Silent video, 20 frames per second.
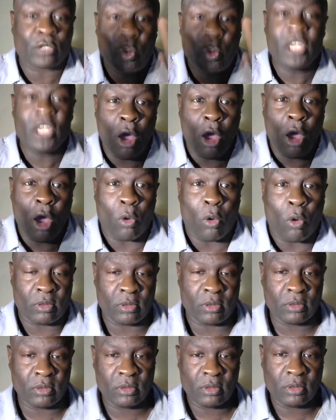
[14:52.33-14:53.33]
We know.
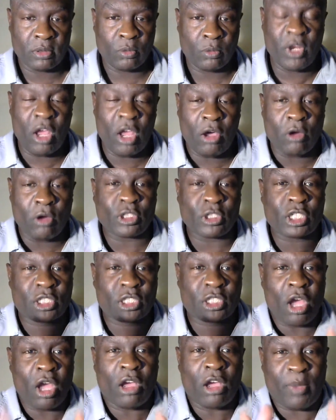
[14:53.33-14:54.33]
We're not going to
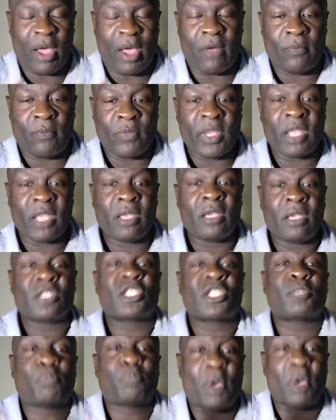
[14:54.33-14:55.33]
talk about
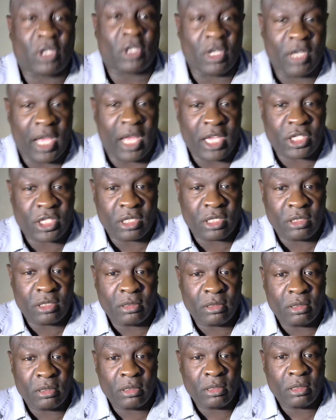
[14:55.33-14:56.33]
speculation